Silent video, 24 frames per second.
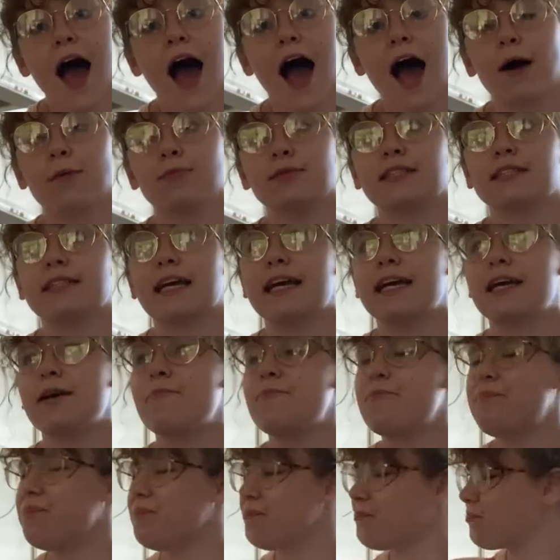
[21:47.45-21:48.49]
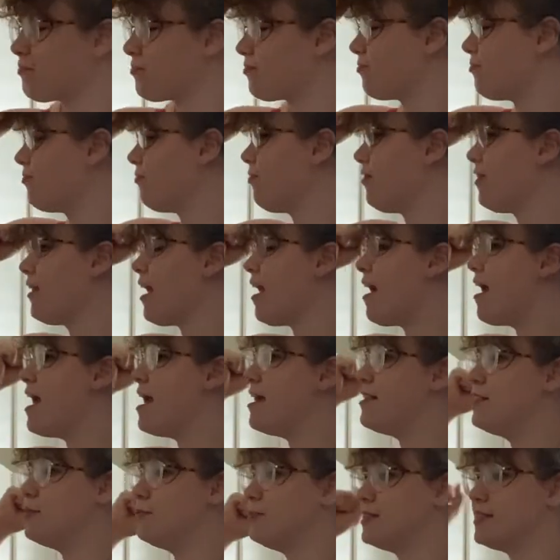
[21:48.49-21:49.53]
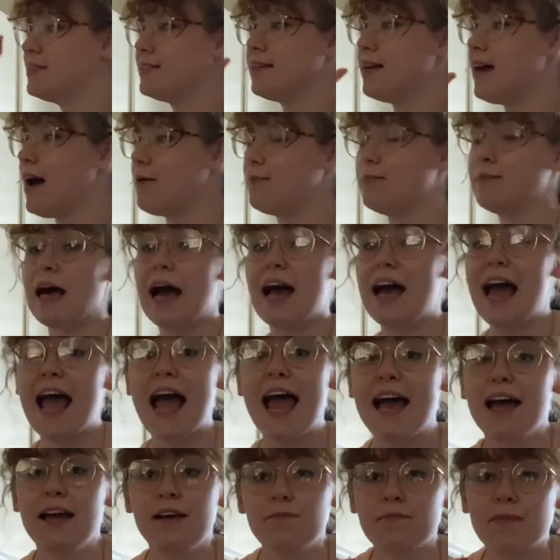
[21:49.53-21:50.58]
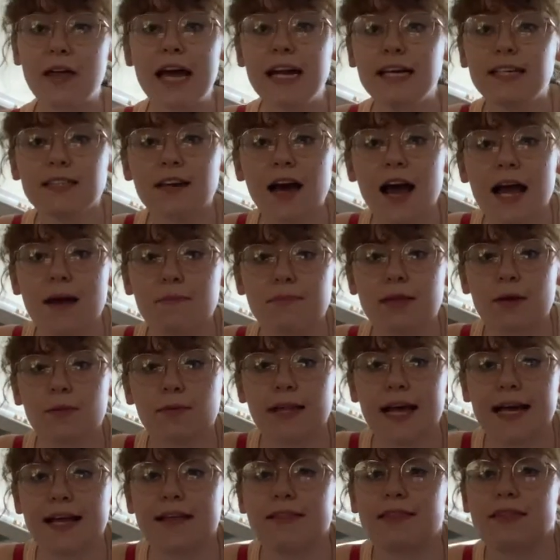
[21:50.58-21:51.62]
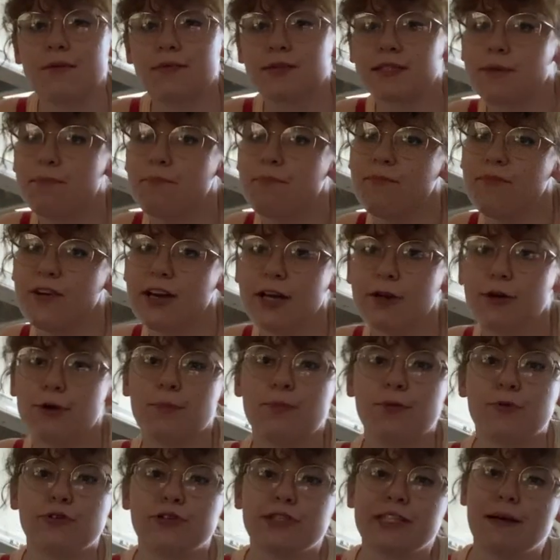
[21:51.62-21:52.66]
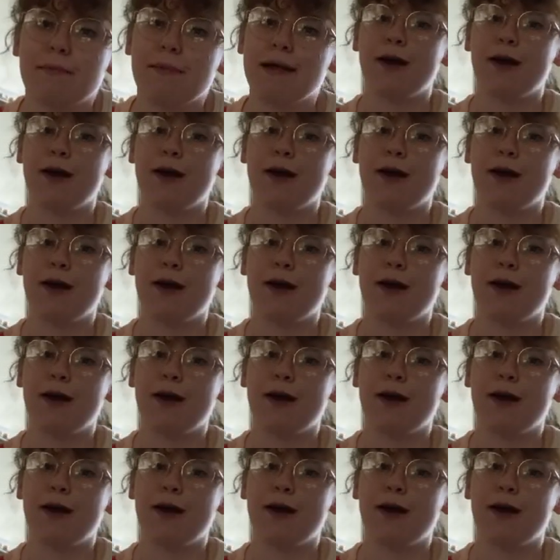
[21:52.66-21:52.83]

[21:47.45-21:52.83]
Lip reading: I was like, and there was, anytime they were like, there was a figure approaching, I'm